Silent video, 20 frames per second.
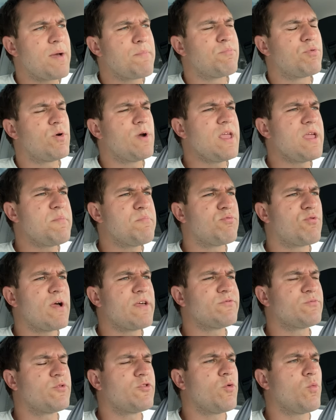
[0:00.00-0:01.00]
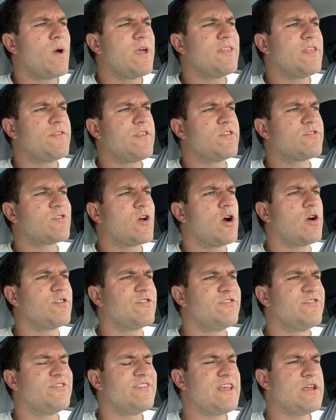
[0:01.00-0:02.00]
I'm pretty impressed with the way that this car
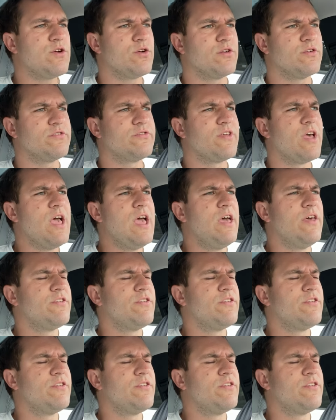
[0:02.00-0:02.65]
steers.